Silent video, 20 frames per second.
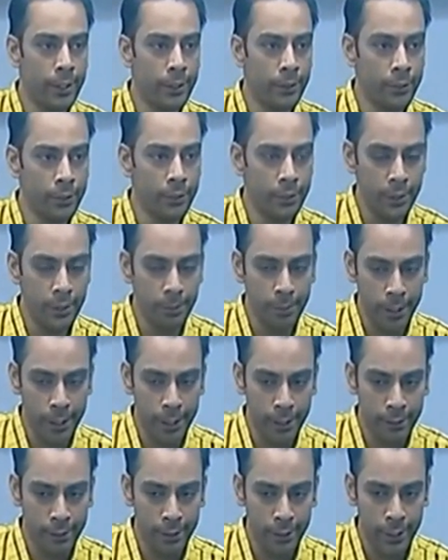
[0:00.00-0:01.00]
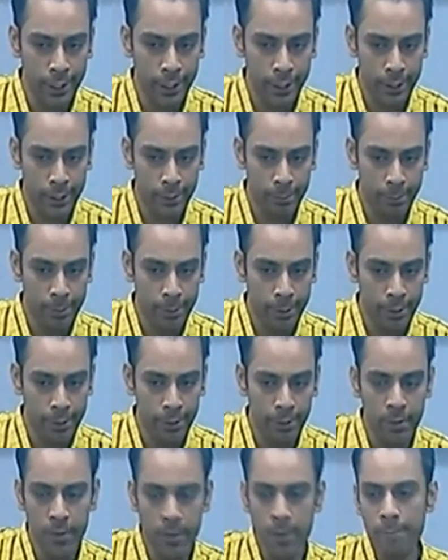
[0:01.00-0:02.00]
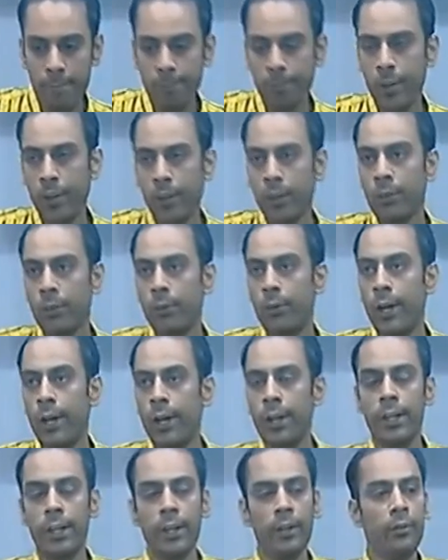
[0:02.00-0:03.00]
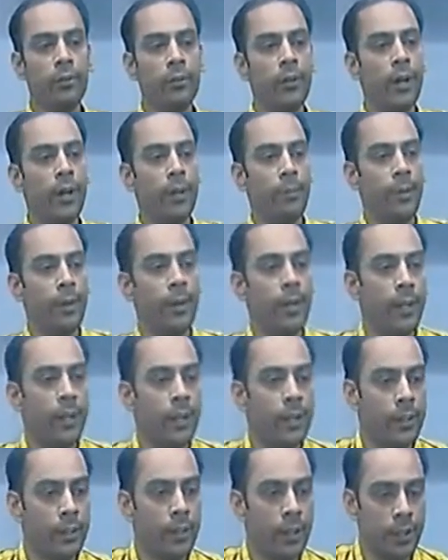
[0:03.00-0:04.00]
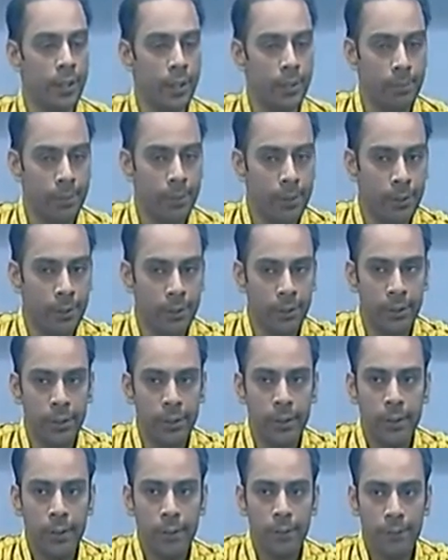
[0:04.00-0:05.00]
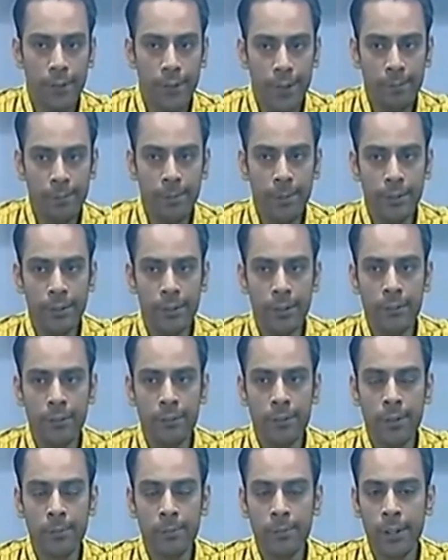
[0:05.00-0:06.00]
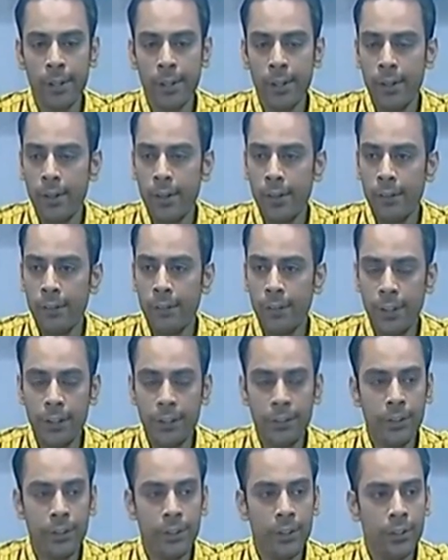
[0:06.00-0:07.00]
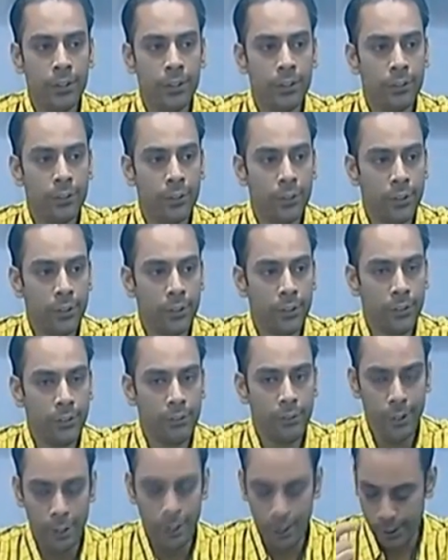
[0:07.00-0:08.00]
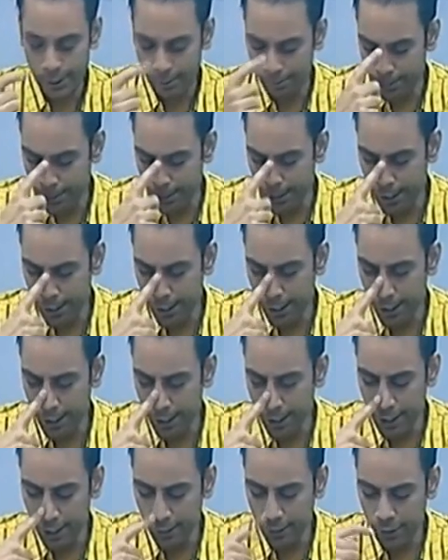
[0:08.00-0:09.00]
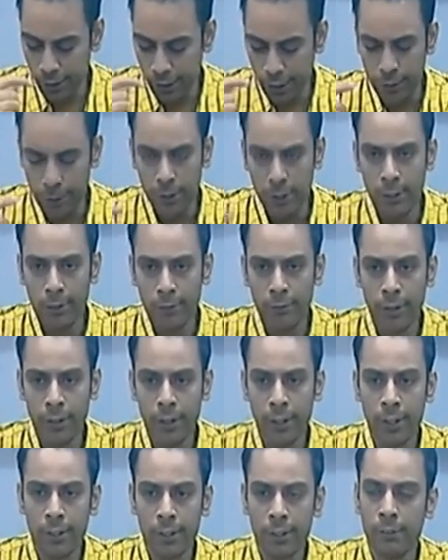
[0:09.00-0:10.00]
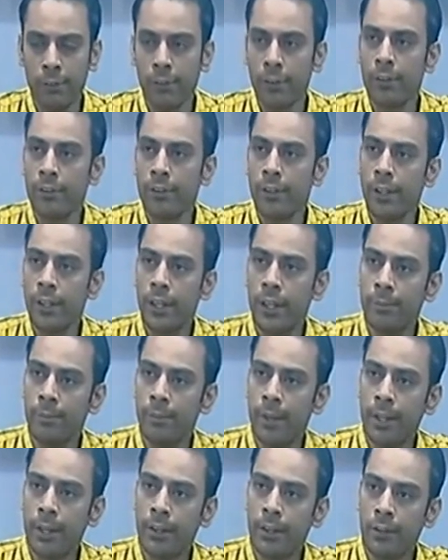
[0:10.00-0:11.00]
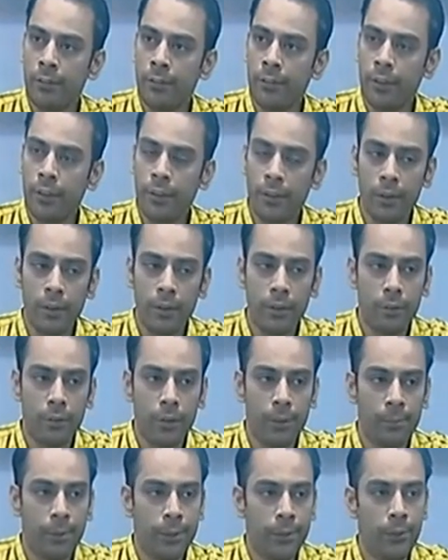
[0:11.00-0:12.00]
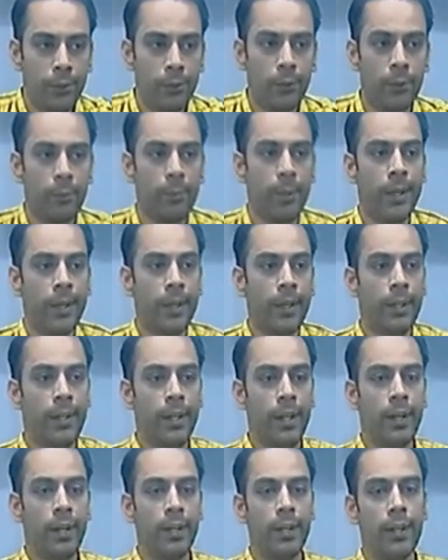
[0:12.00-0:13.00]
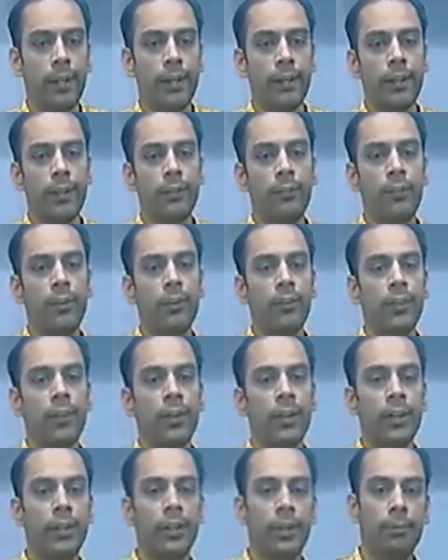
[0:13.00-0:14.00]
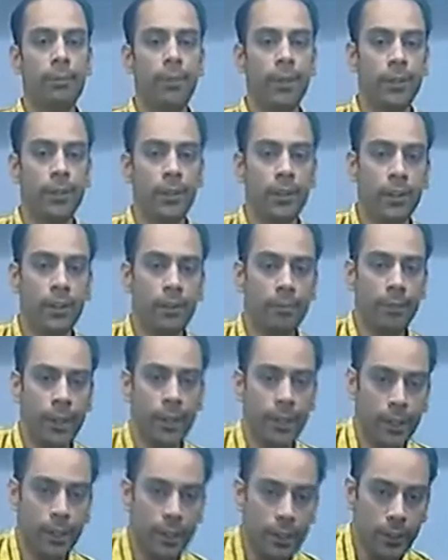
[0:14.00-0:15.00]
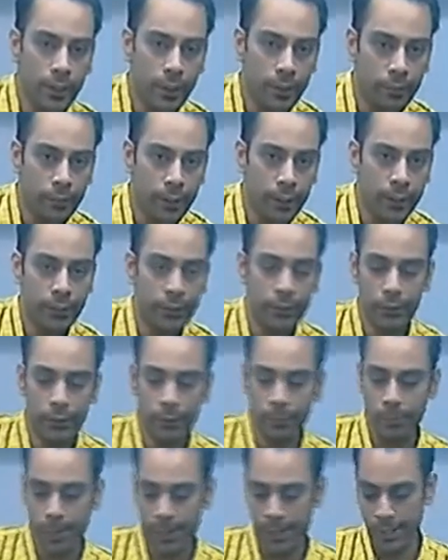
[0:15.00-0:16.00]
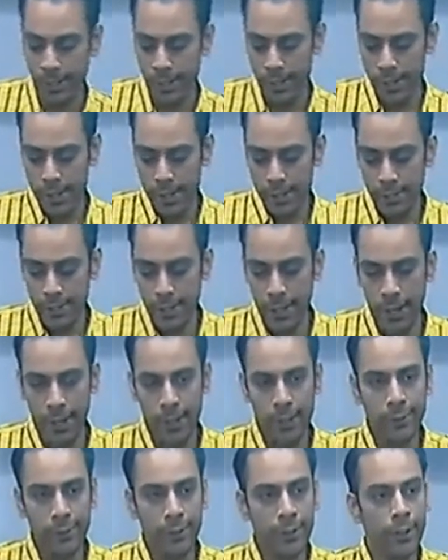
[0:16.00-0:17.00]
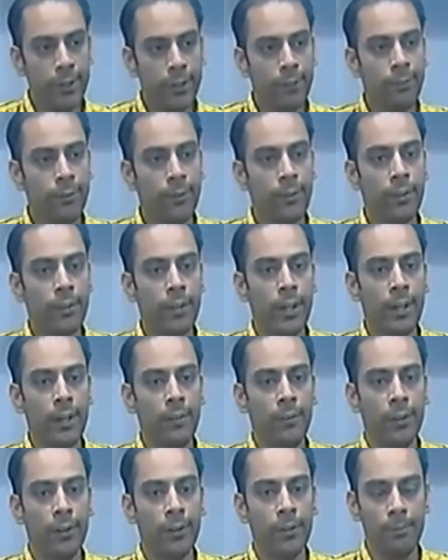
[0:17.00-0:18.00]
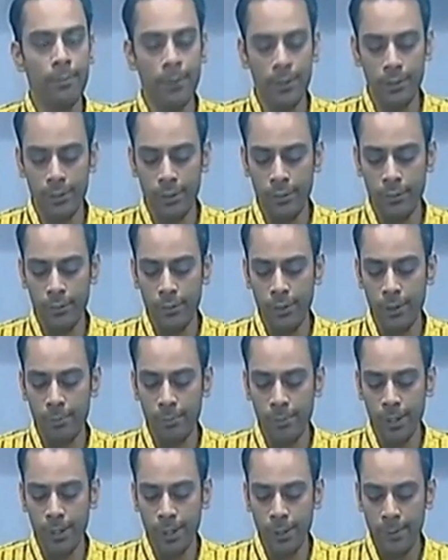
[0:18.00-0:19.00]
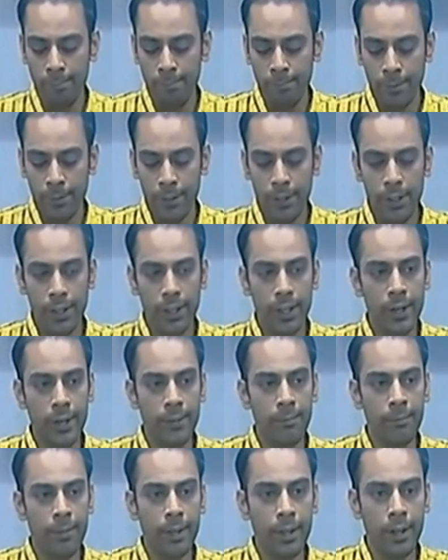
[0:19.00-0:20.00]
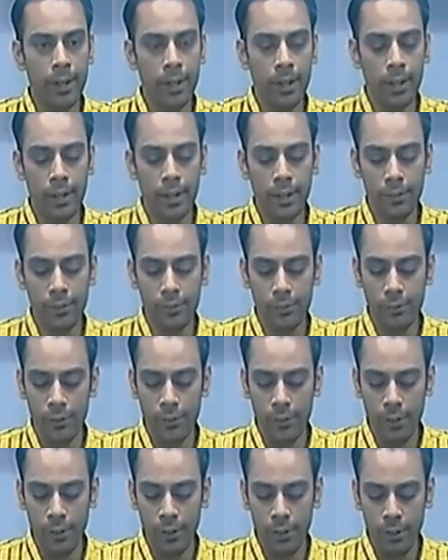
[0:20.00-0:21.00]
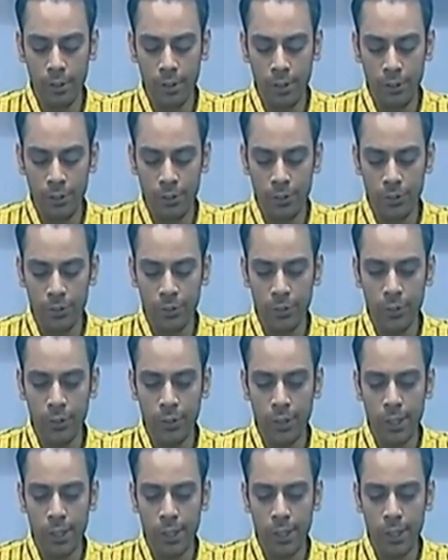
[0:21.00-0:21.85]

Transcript: is a practicing entrepreneur, or who had been an entrepreneur, one person from the financial institution. For example, in our case, in one case, it was a senior manager from a UCO bank, and another was a deputy general manager of a UCO bank. Then third was a person from the external institution,